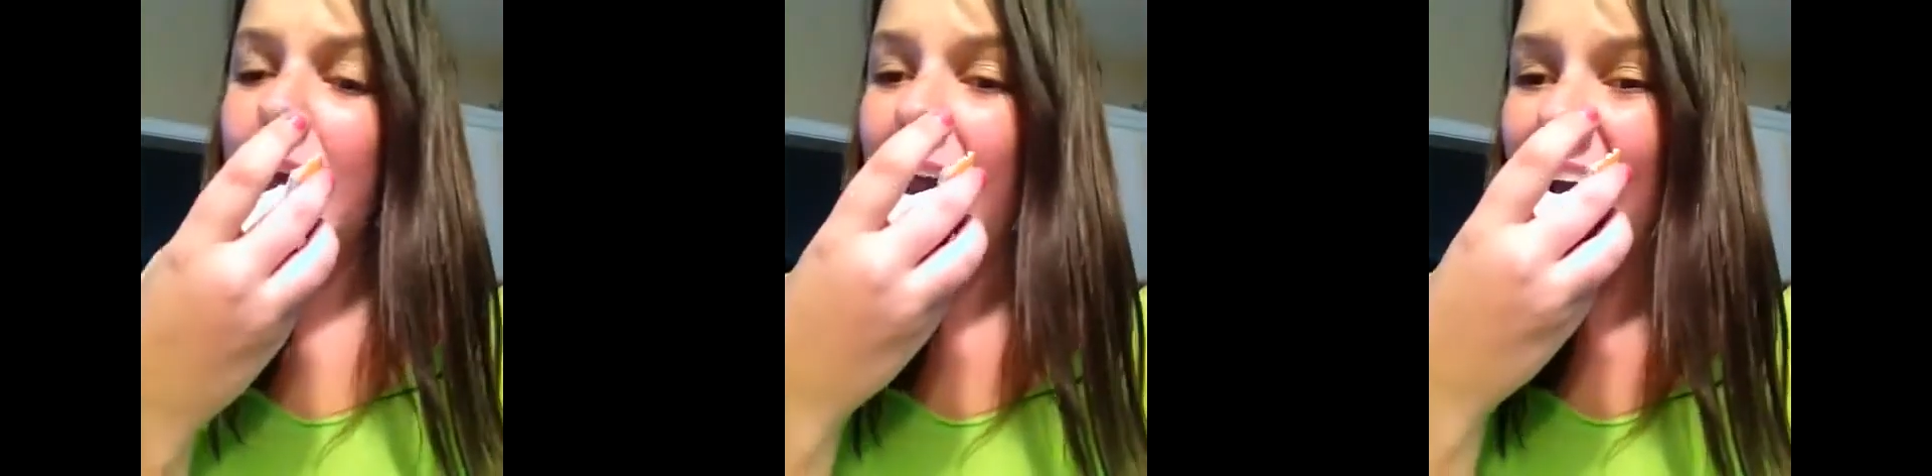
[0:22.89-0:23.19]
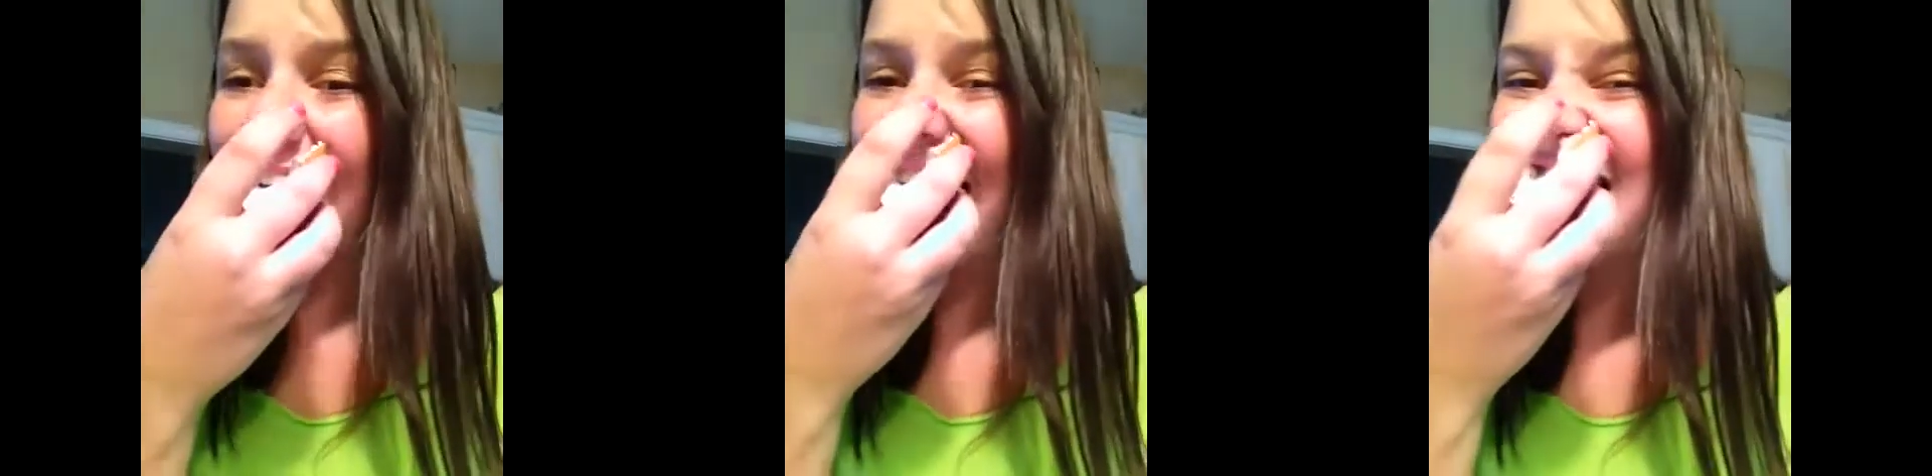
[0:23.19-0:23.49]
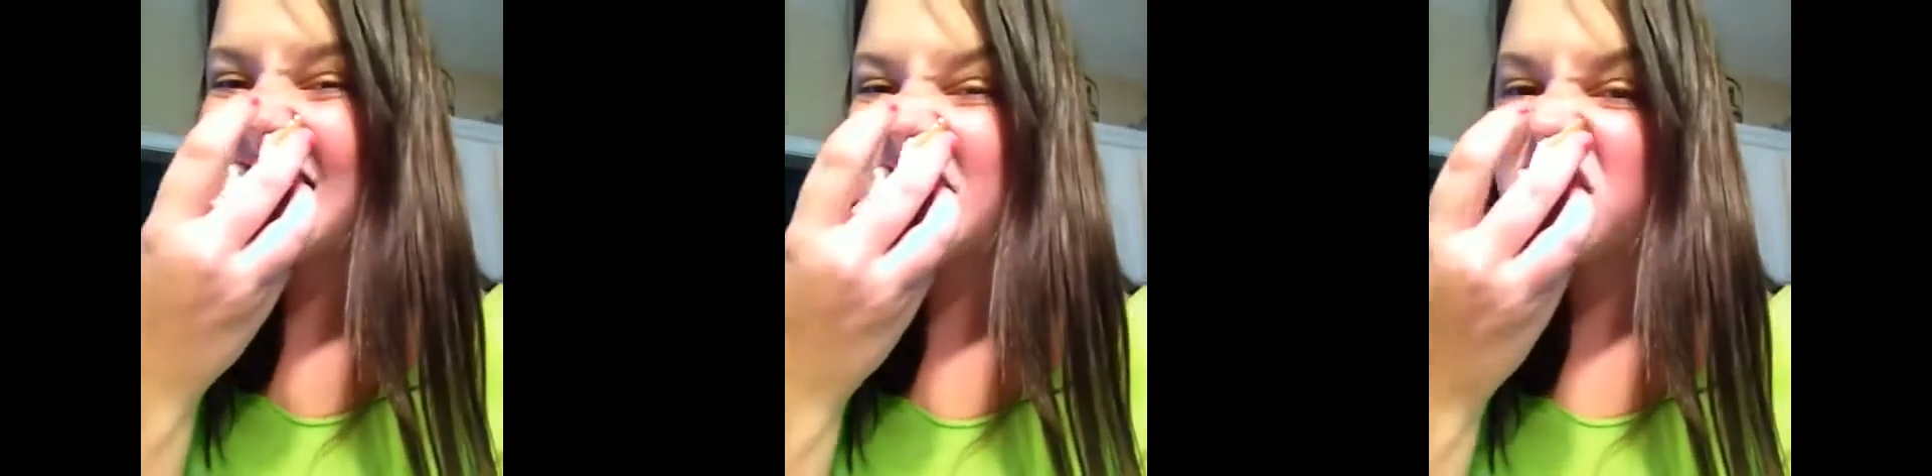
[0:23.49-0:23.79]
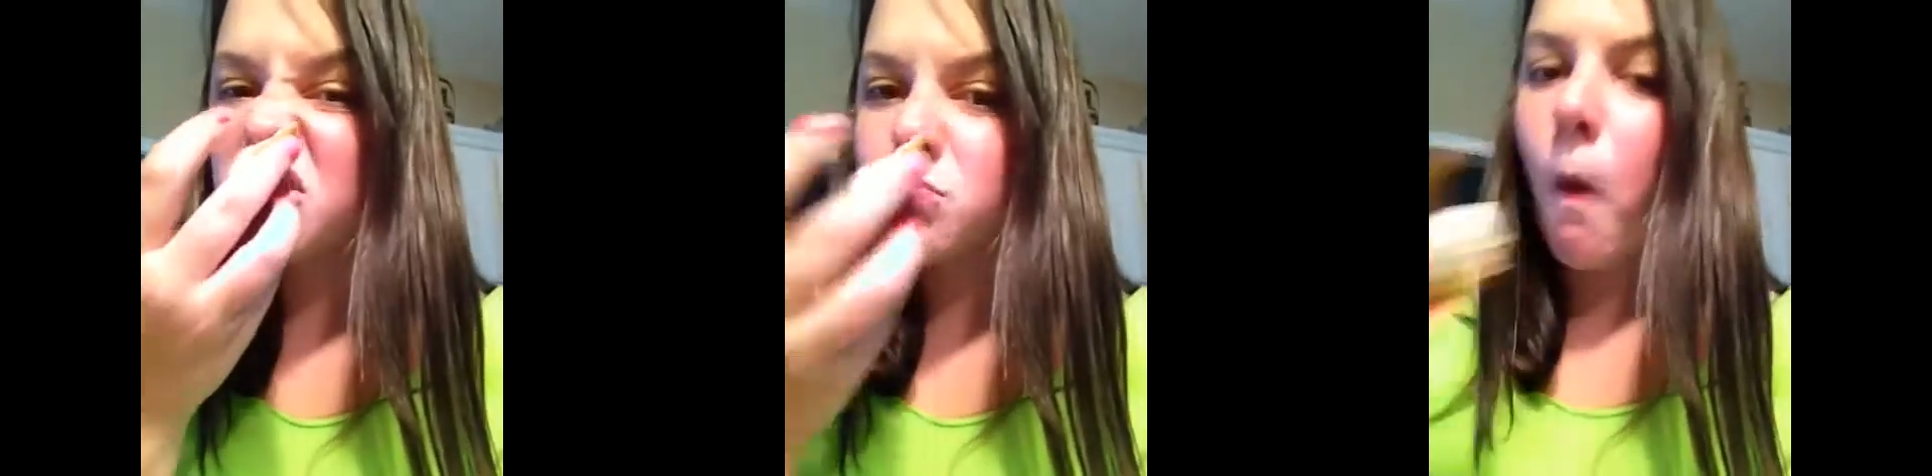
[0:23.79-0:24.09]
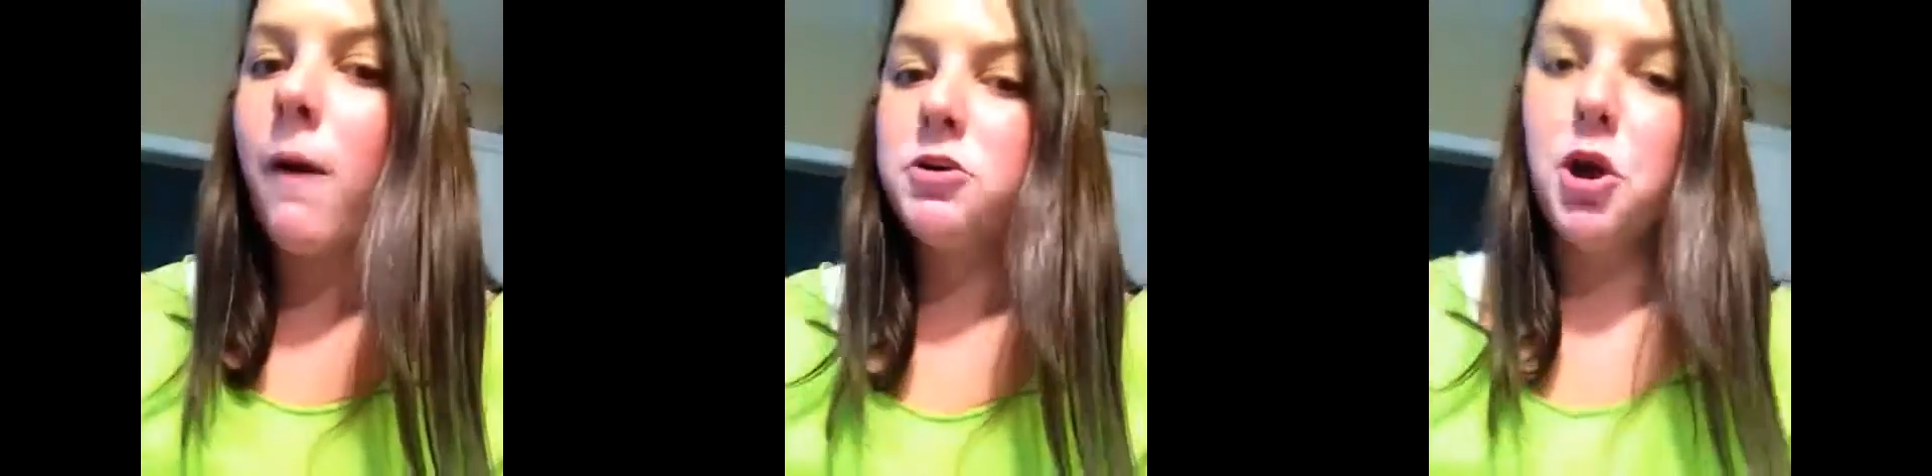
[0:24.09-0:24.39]
and
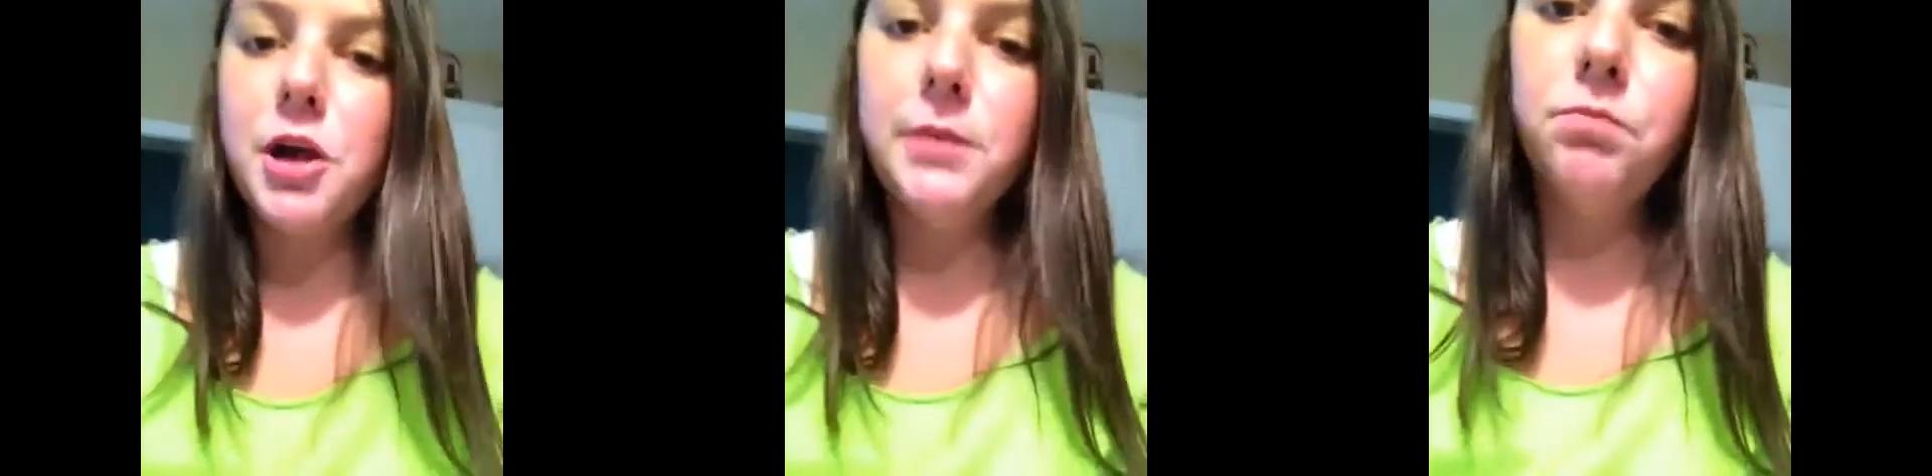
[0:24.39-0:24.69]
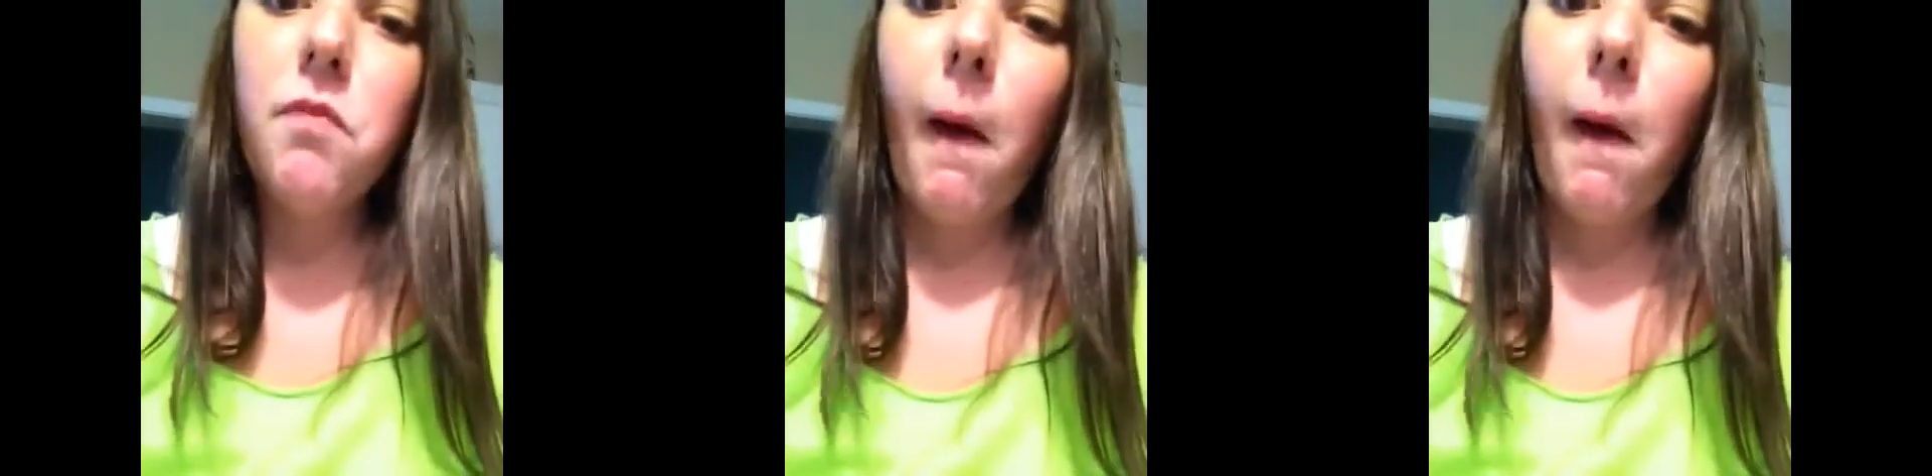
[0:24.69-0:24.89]
sorry, if